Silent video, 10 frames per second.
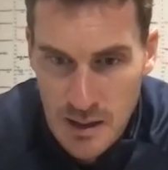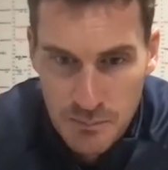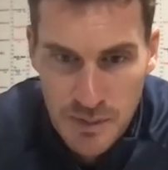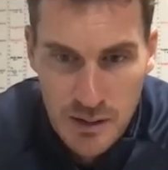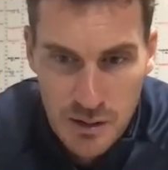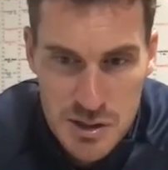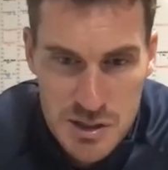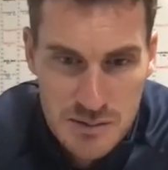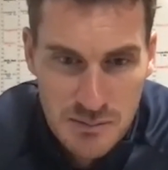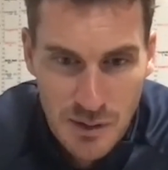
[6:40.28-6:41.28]

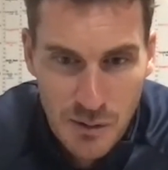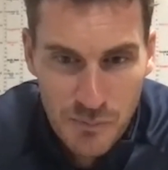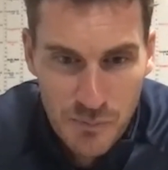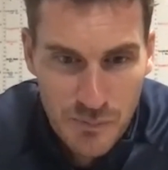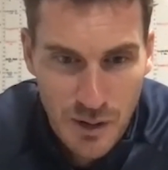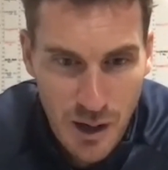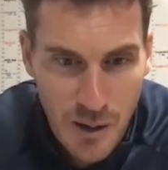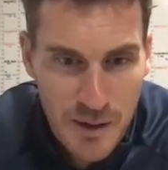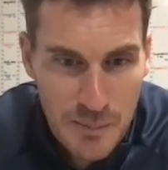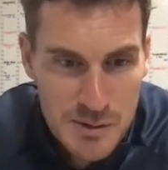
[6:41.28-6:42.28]
because you know a lot
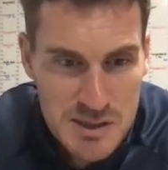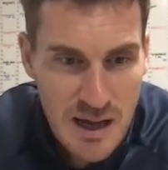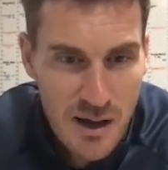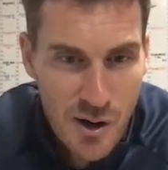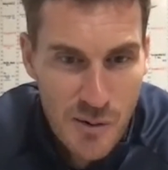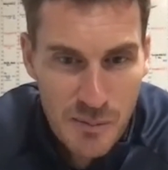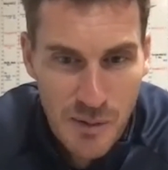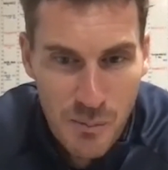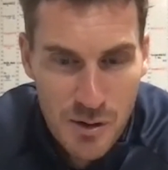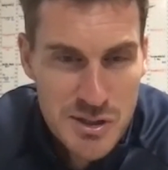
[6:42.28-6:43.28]
of people sat at home and,
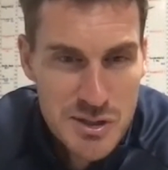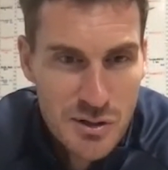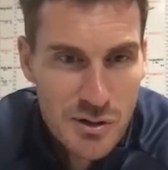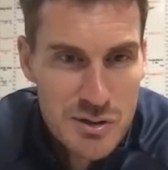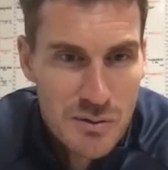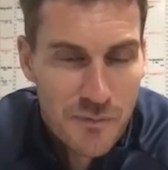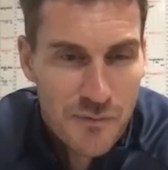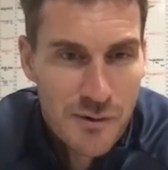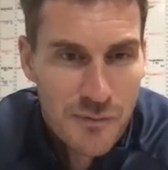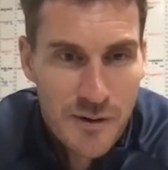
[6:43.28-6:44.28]
and watched the scores come
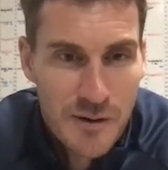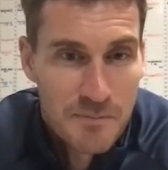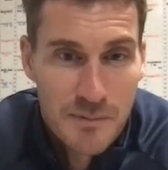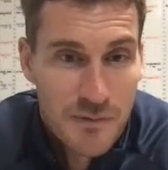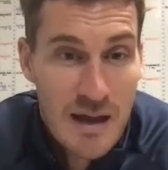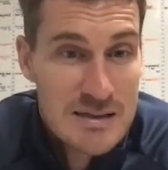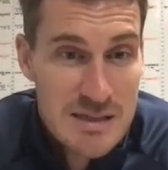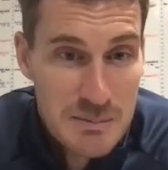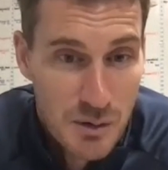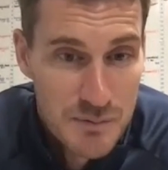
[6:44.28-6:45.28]
through for
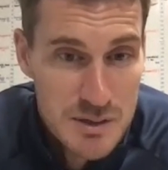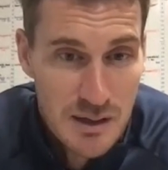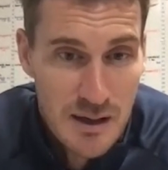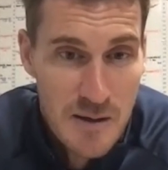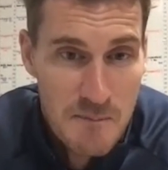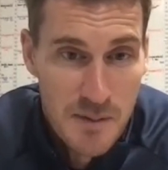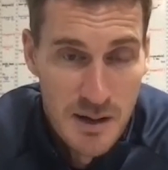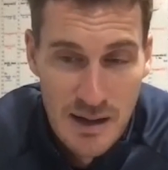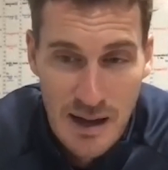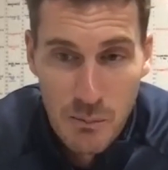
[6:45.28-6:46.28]
18 months um,
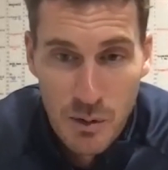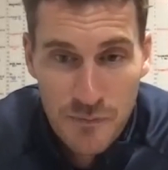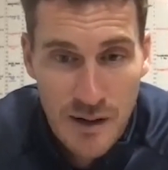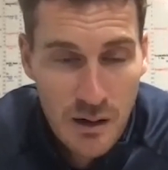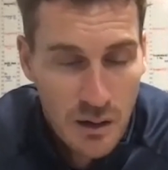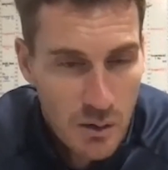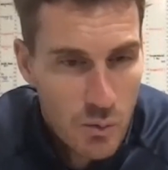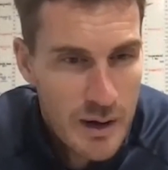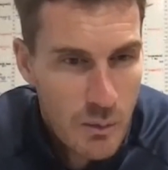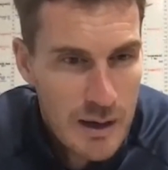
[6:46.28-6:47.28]
and would have felt a long
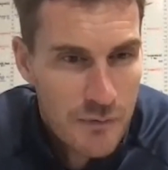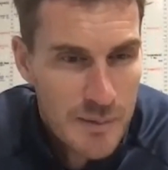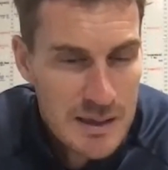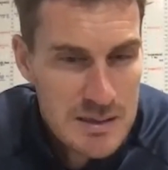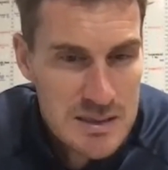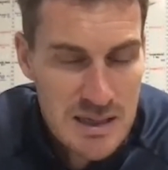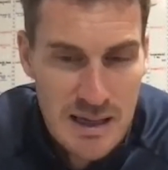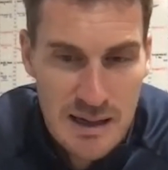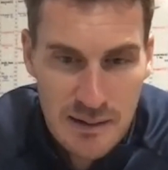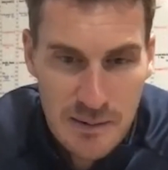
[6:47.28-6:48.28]
way away from Exeter City
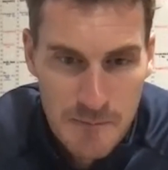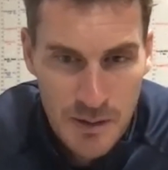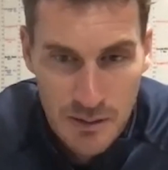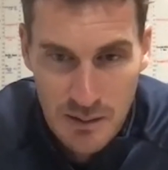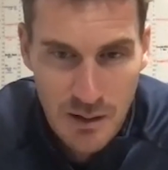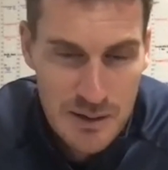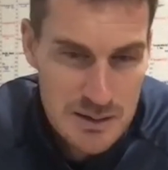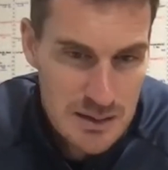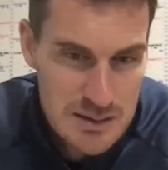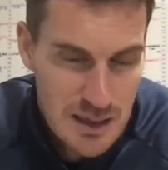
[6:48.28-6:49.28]
and you know it's,
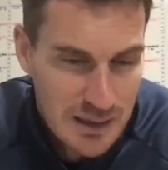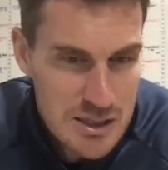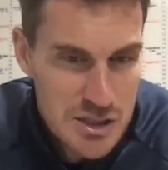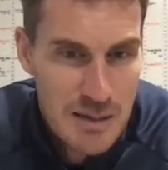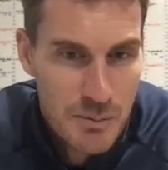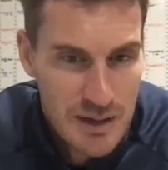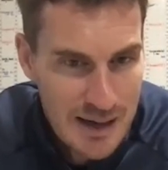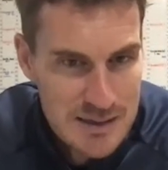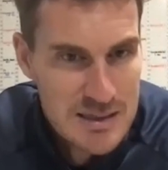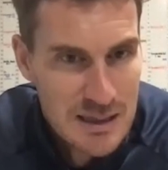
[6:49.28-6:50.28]
it's a cliche but the
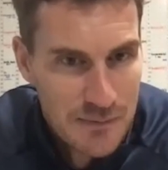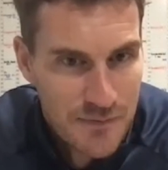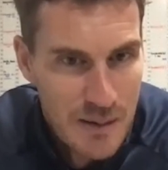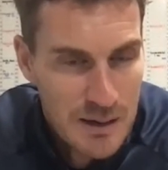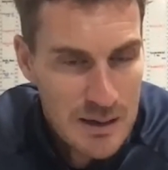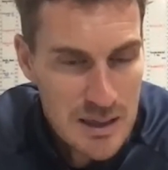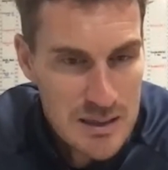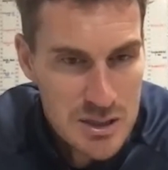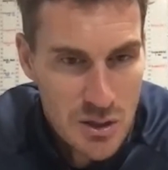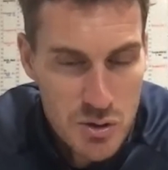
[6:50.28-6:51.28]
Exeter City family is
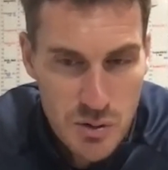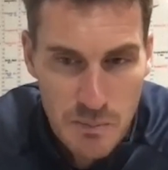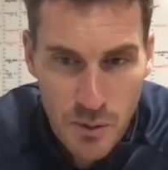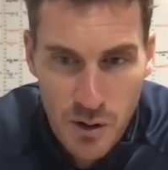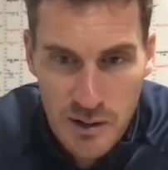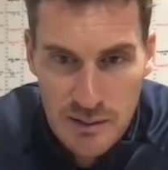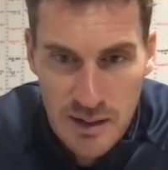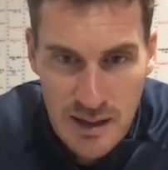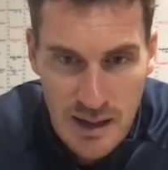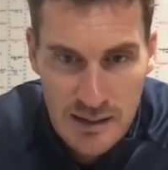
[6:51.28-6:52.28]
so so important and,
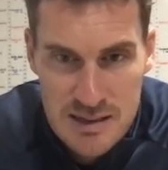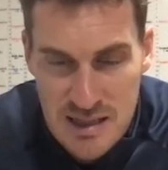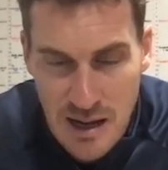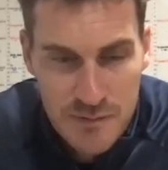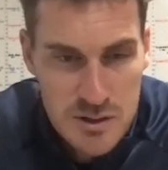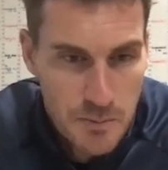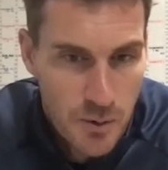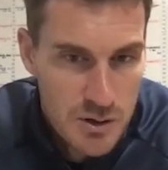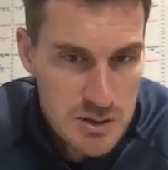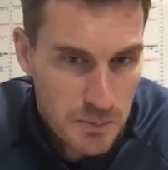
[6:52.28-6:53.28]
and staff and
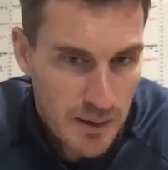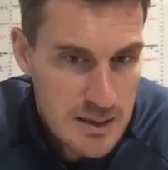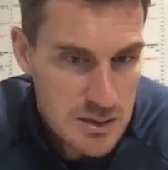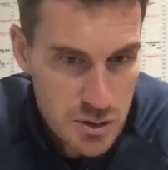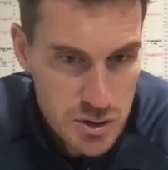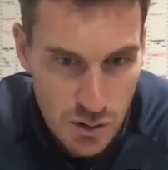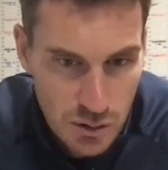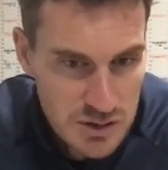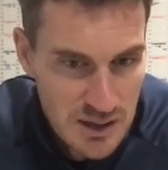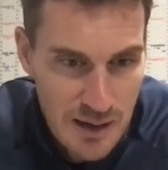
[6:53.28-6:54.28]
supporters and players are just all
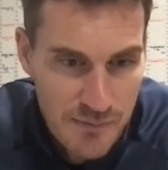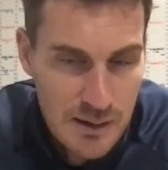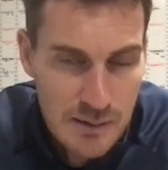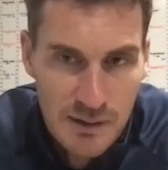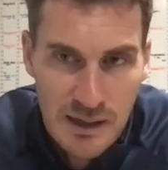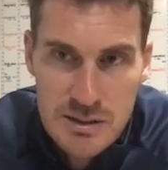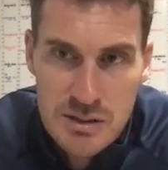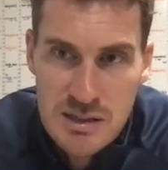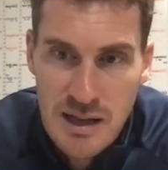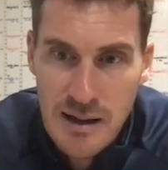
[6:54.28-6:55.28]
together in, in relation
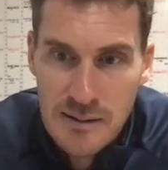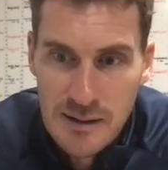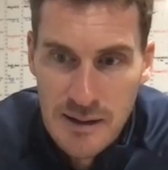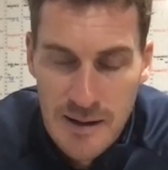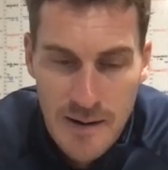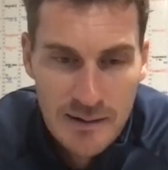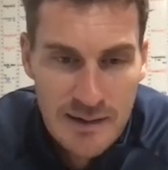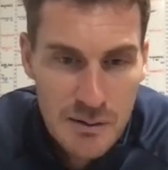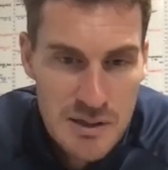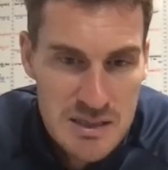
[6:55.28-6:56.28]
to that and and
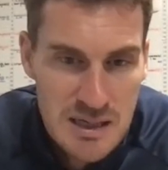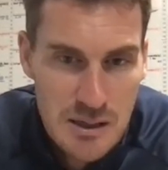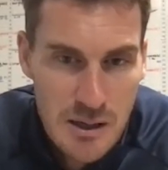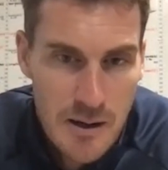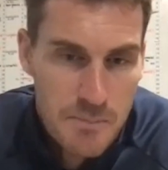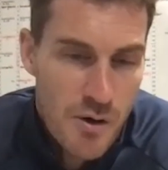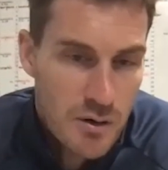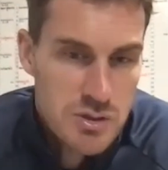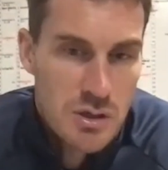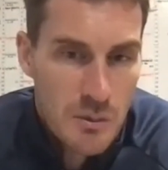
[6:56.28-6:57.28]
now they're seeing a, a
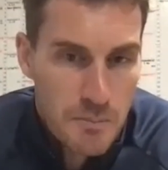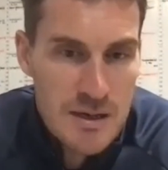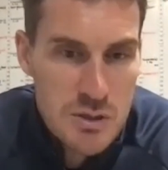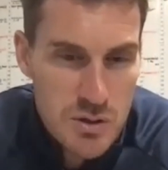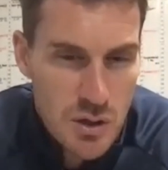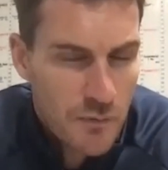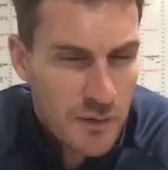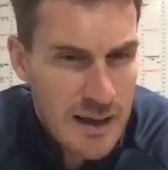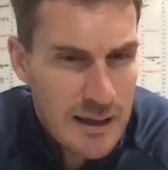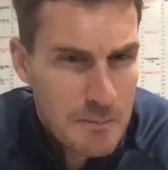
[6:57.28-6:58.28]
product on the pitch which hopefully
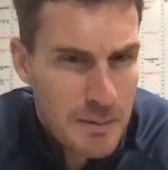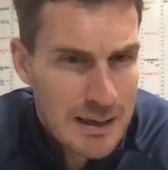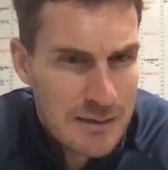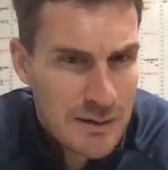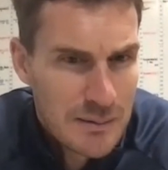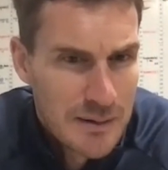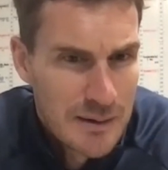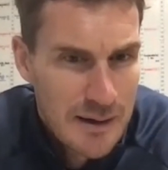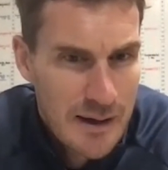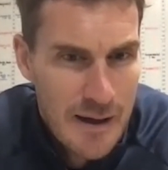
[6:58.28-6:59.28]
they can believe in
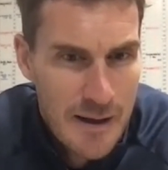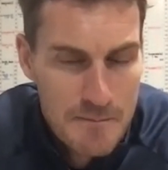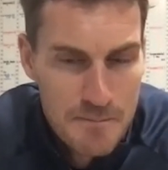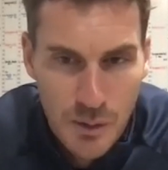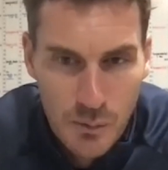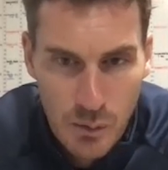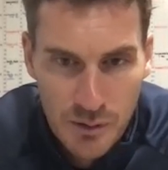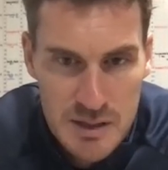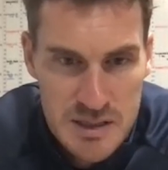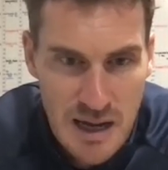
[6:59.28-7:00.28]
um, we want
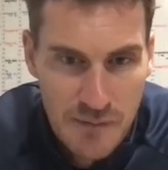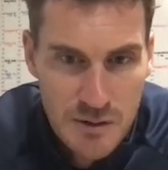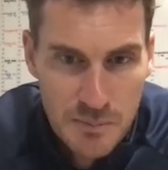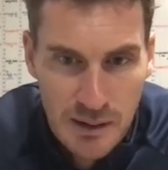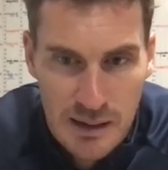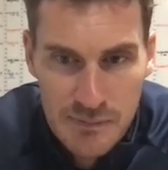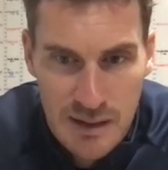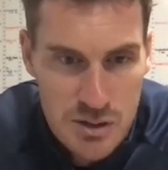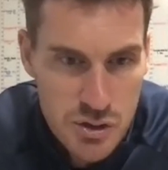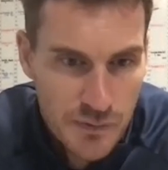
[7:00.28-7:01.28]
the staff to believe in
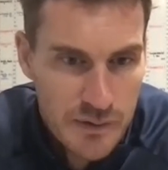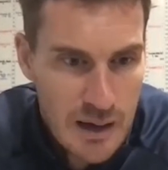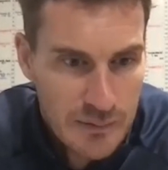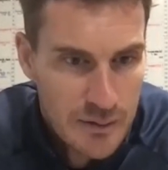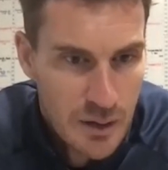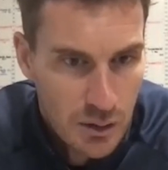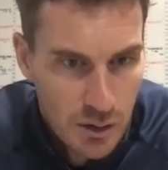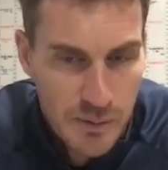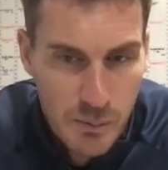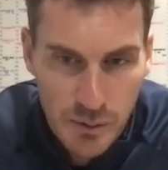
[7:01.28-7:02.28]
each other and, and, the
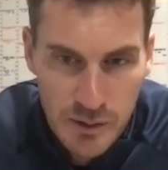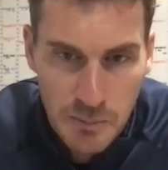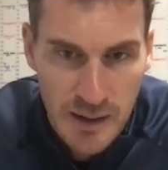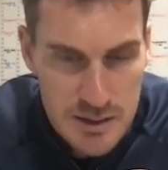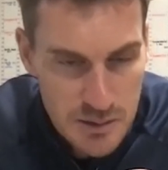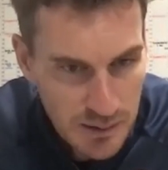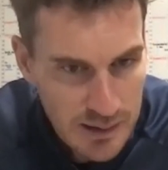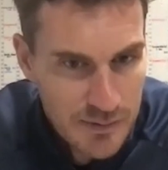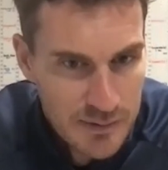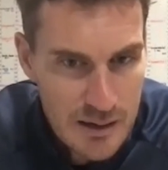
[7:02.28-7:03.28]
club, and we want the players to
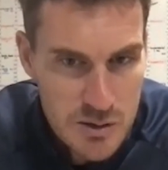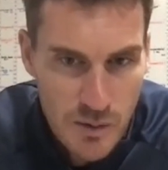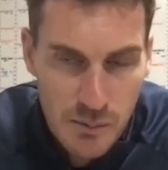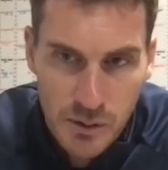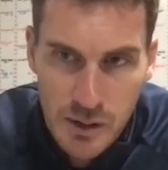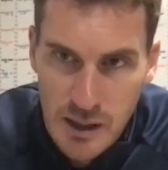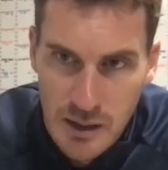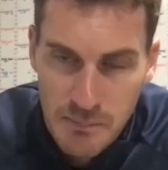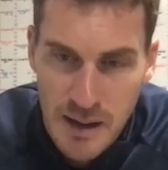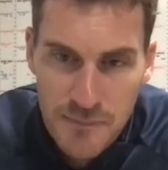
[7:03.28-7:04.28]
believe in that as well. But
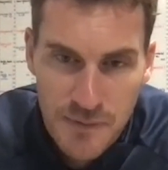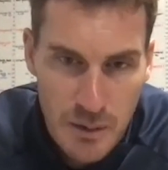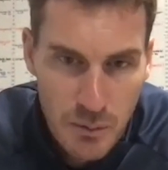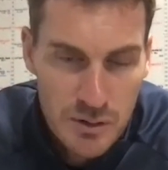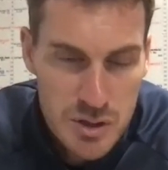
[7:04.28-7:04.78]
main thing, we want the